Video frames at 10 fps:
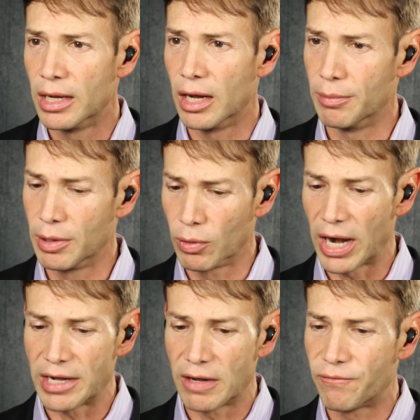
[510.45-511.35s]
And then
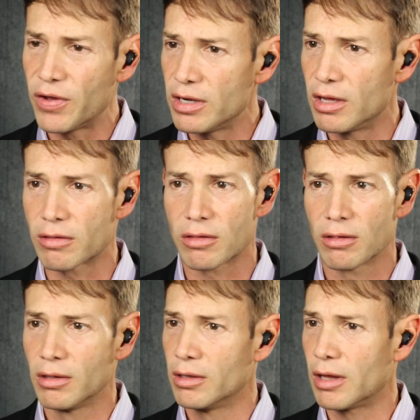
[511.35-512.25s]
when I did
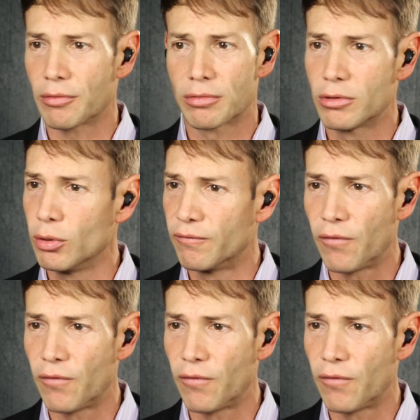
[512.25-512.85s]
fitness, I was doing